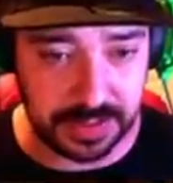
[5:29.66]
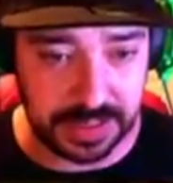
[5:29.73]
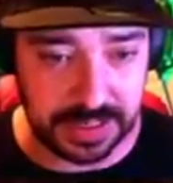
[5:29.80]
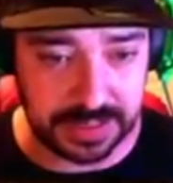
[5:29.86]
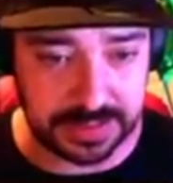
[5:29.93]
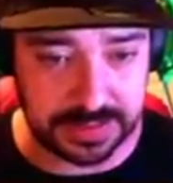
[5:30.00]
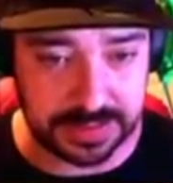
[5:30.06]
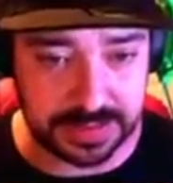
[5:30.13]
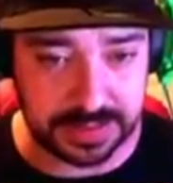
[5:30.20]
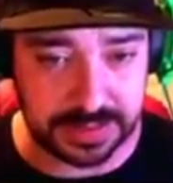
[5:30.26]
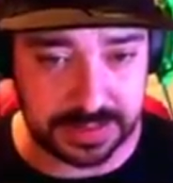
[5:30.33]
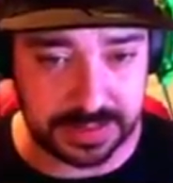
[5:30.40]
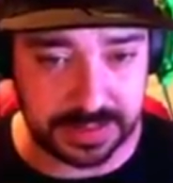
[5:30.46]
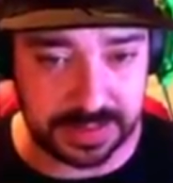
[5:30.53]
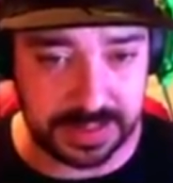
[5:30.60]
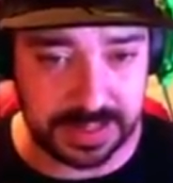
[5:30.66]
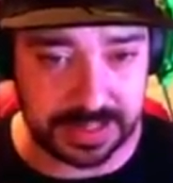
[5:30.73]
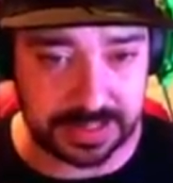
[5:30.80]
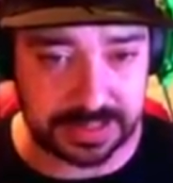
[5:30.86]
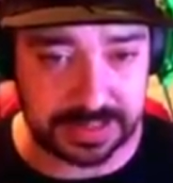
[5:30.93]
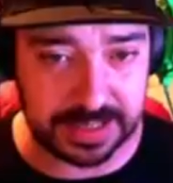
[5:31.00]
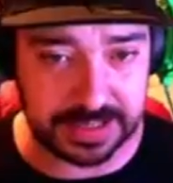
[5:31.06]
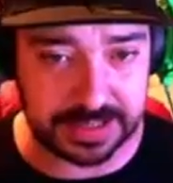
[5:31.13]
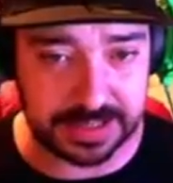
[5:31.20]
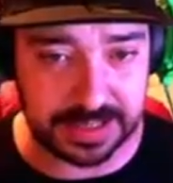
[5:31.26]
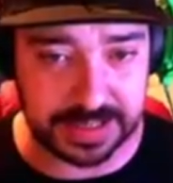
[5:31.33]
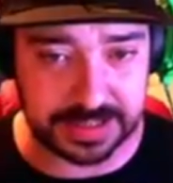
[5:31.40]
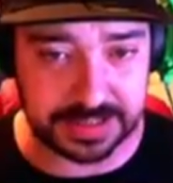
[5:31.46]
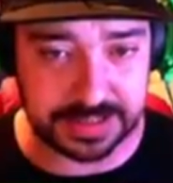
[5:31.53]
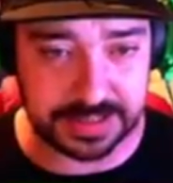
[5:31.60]
Yes. Yes, yes,
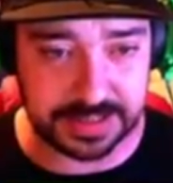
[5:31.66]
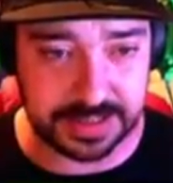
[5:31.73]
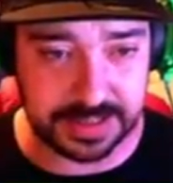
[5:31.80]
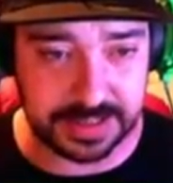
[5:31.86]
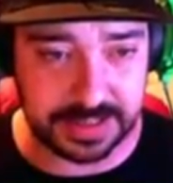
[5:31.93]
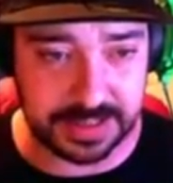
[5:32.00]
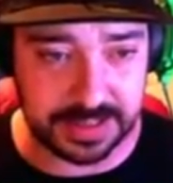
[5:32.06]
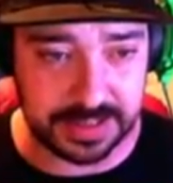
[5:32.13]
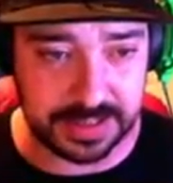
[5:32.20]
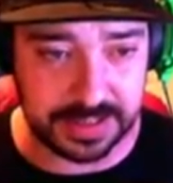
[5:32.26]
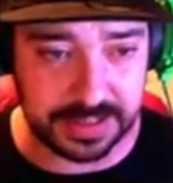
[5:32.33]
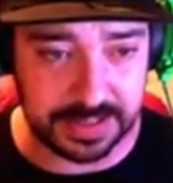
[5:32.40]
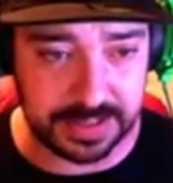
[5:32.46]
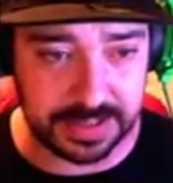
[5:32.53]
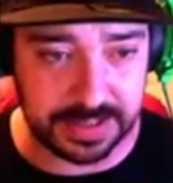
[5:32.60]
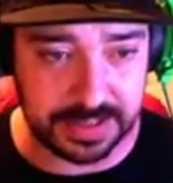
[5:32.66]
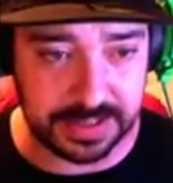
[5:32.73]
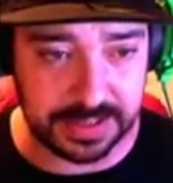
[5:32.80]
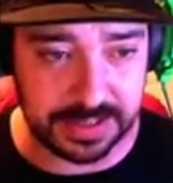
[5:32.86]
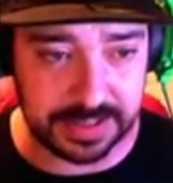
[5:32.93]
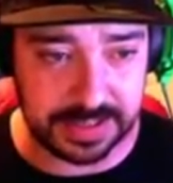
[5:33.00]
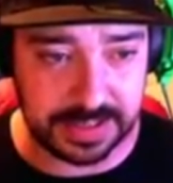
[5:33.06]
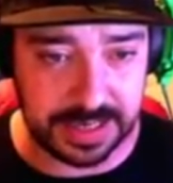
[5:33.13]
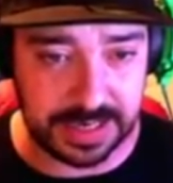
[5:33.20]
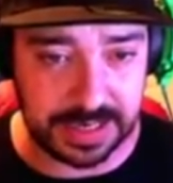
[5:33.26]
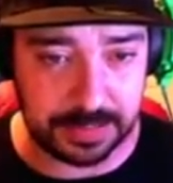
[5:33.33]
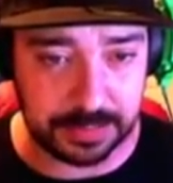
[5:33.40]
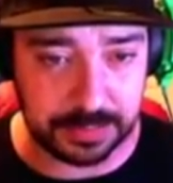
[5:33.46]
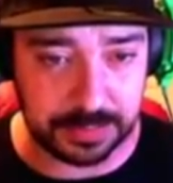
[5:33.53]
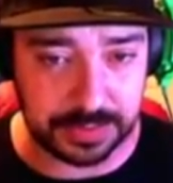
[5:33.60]
yes. Get
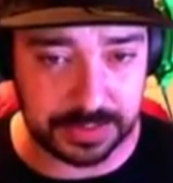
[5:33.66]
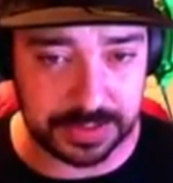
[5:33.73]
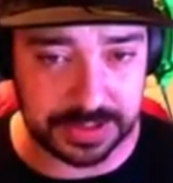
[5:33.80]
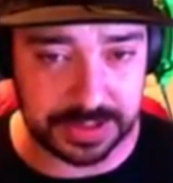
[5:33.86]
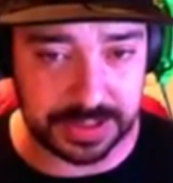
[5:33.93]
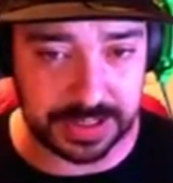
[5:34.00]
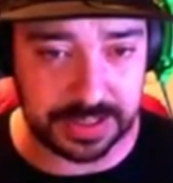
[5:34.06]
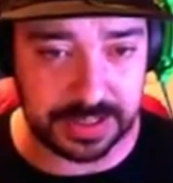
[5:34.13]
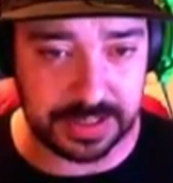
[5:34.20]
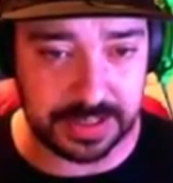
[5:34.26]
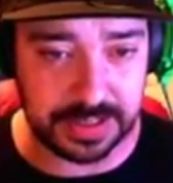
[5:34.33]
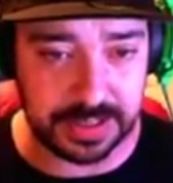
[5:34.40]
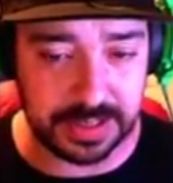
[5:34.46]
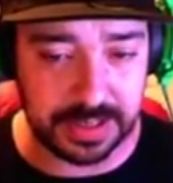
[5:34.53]
in that water, son.